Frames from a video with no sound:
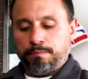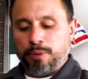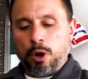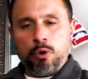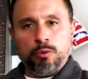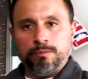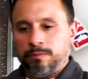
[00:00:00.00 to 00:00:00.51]

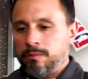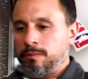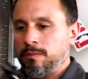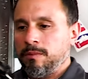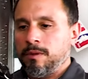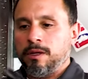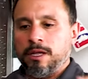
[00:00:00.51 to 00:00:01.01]
boom,
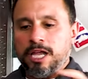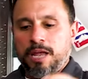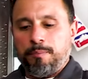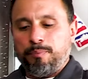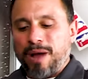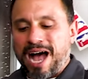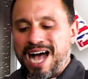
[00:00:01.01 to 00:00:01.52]
it
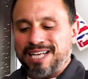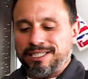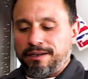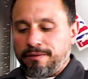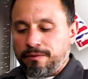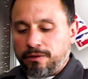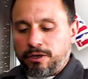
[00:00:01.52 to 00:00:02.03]

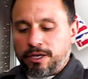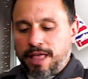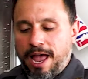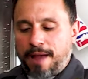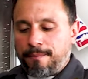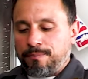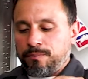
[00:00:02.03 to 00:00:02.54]
positive, look at
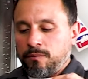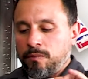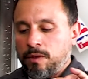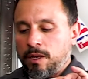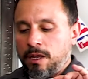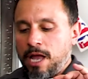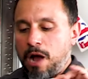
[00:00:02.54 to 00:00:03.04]
that,
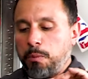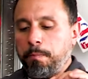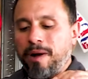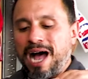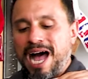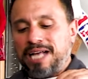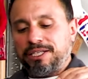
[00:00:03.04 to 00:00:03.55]
how
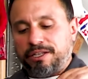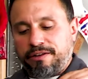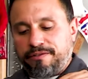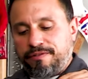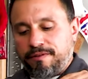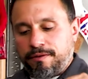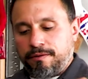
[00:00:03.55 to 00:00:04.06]

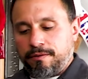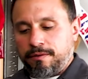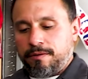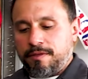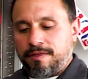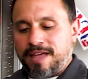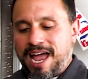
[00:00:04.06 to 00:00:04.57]
positive
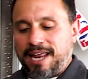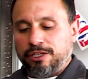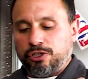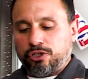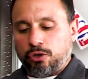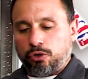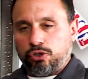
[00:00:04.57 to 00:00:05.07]
that
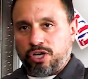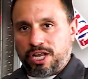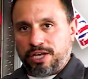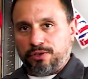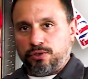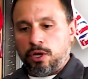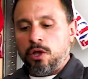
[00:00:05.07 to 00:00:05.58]
insertion
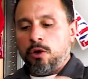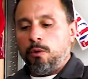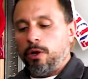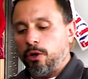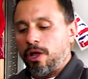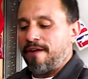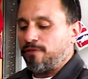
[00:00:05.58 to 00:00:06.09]
is.
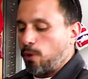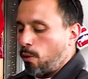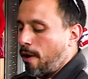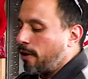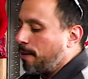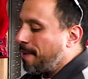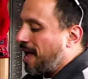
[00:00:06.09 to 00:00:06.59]
We don't have to
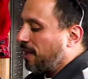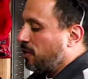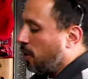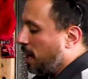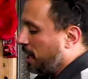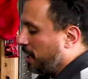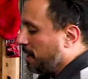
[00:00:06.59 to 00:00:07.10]
worry about
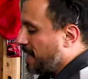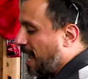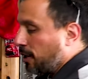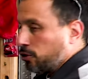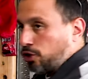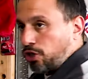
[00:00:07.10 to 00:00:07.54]
tightening down